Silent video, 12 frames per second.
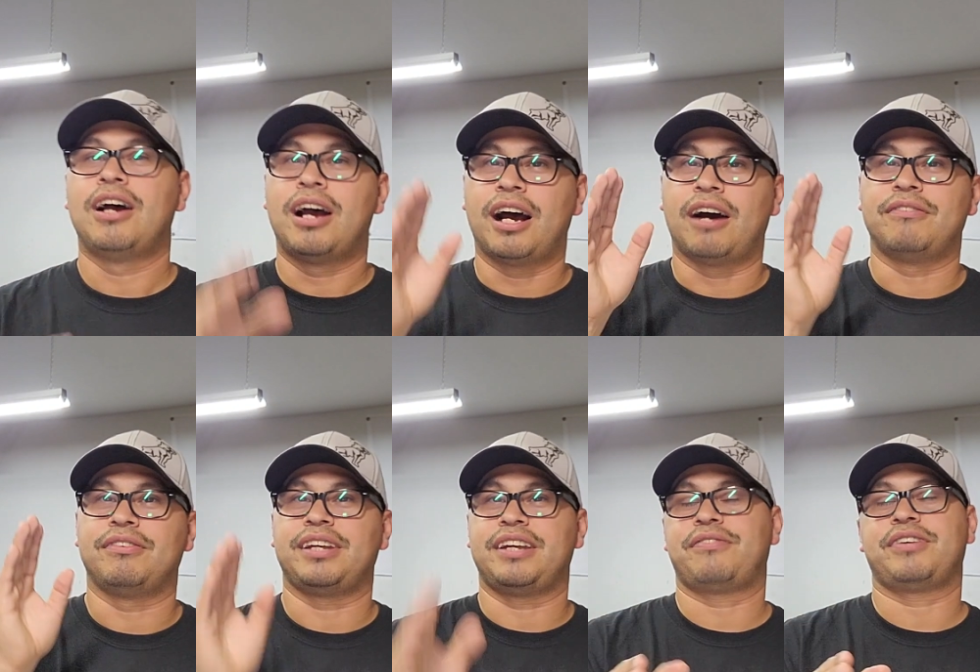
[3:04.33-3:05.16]
of
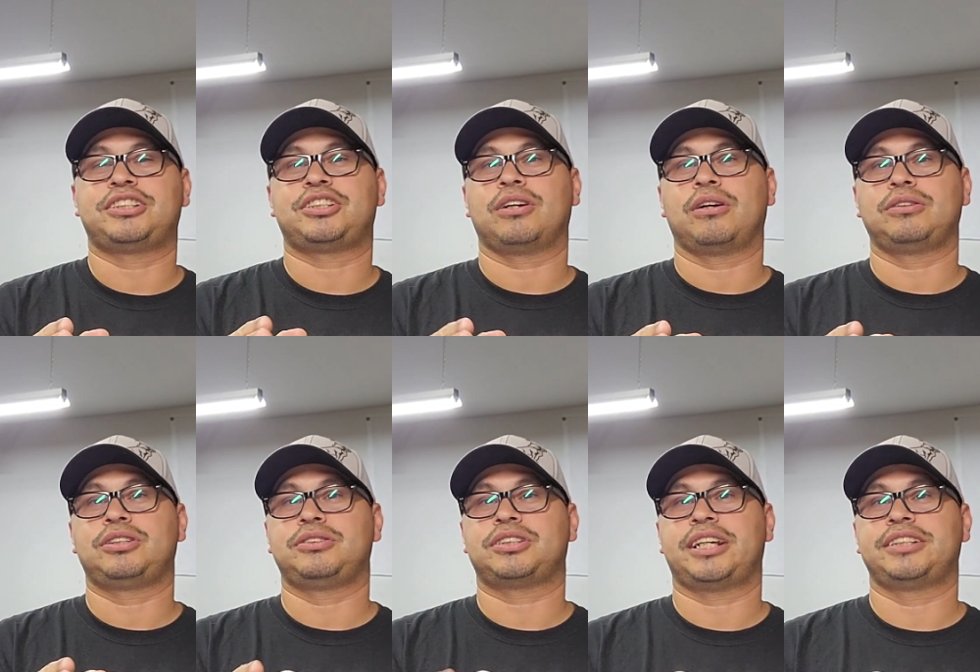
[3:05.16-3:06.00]
if it's your O2
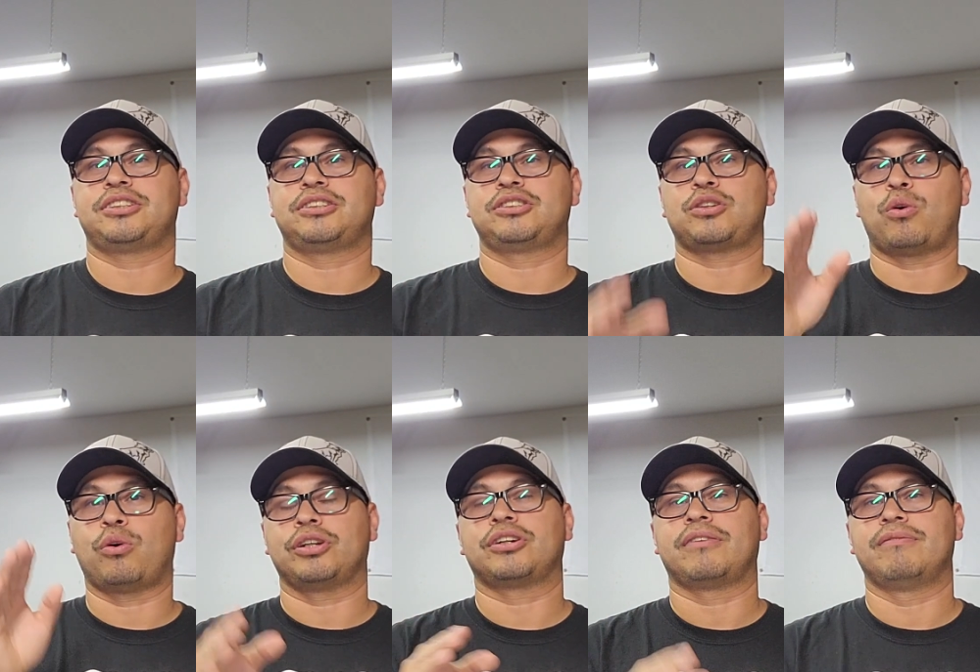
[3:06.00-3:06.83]
sensors or
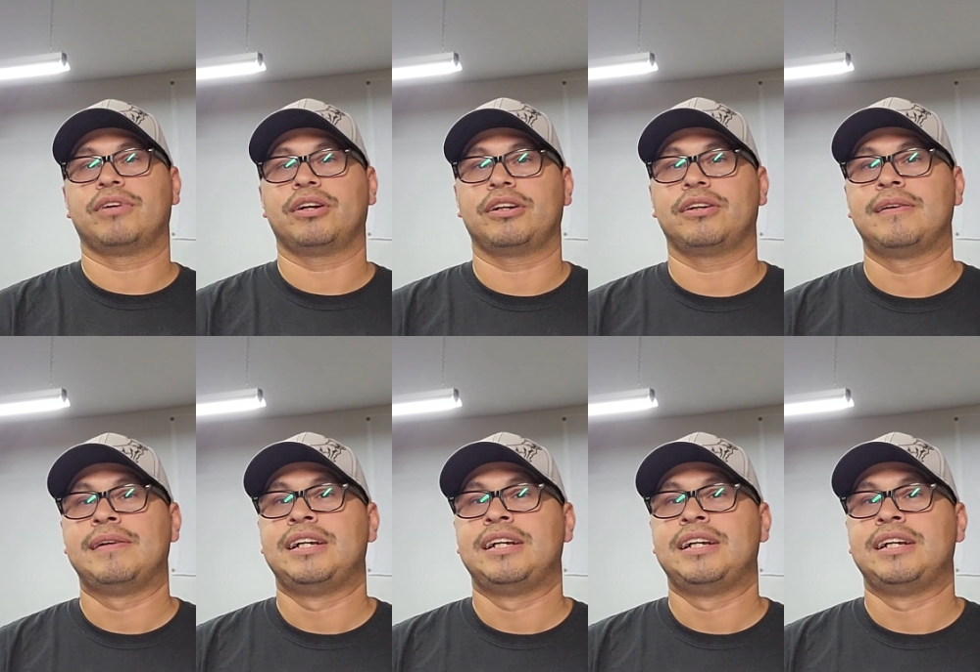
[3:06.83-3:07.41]
your converter.